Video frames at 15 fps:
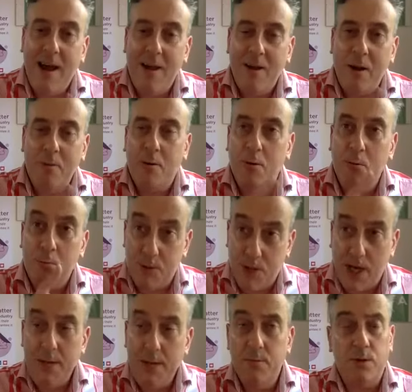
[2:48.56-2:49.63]
our local
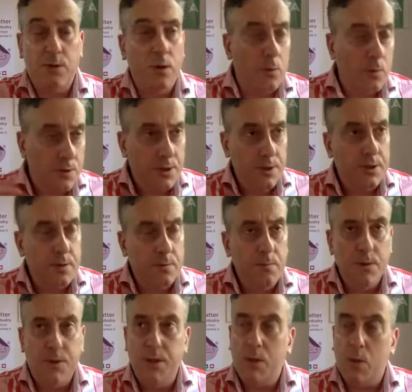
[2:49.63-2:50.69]
Thame store, which is
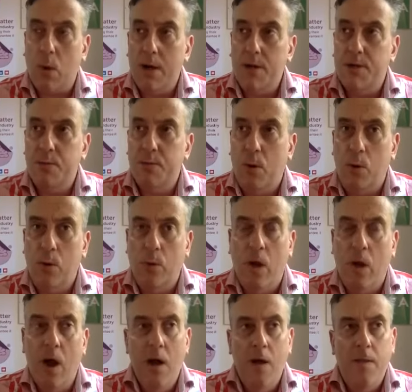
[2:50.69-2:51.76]
which is quite small,
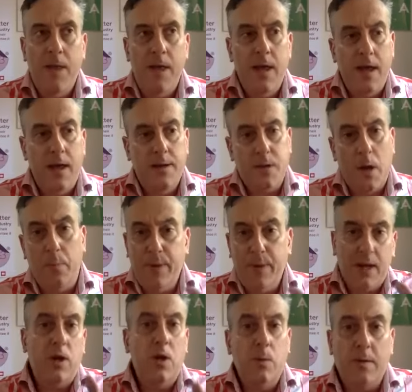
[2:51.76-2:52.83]
there's a
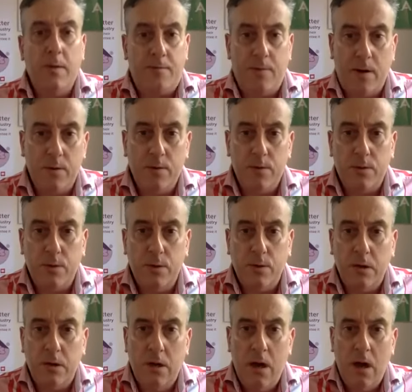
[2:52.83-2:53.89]
big queue at the front of the store.